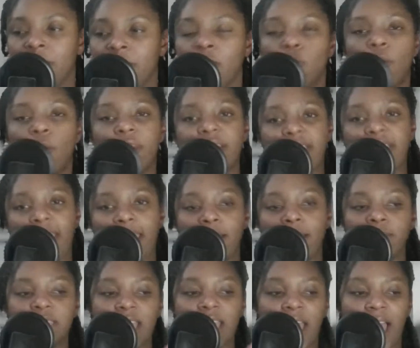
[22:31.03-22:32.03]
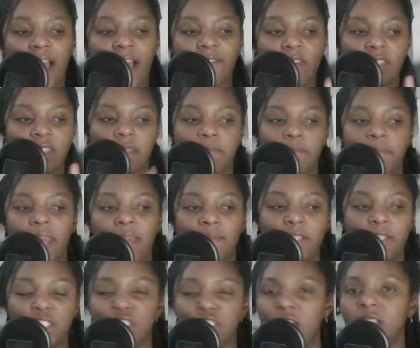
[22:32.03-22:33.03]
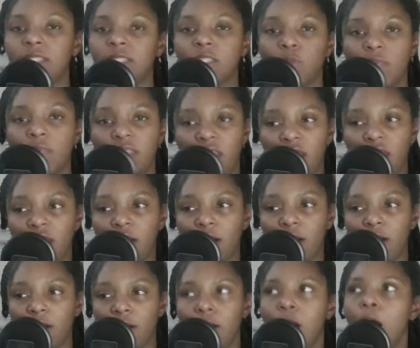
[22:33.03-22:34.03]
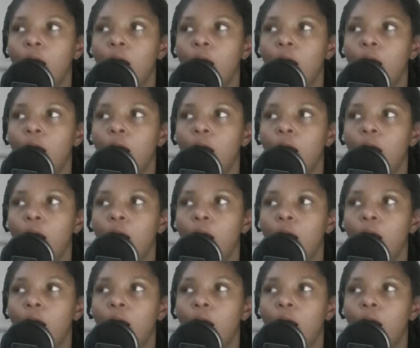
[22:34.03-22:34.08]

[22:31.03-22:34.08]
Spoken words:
when it came to having the baby Jesus within her.